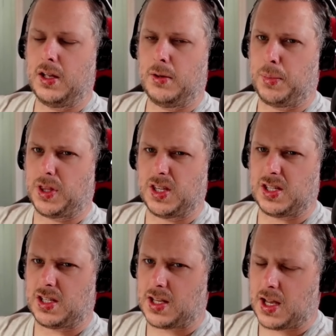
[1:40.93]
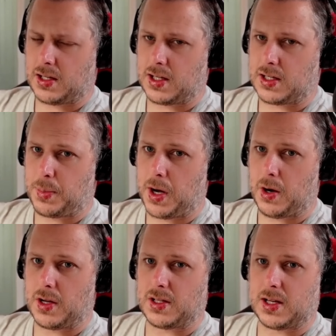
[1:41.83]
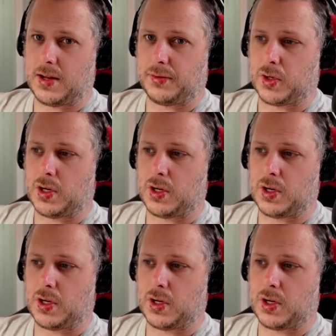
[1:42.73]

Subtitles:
But this exact experience left her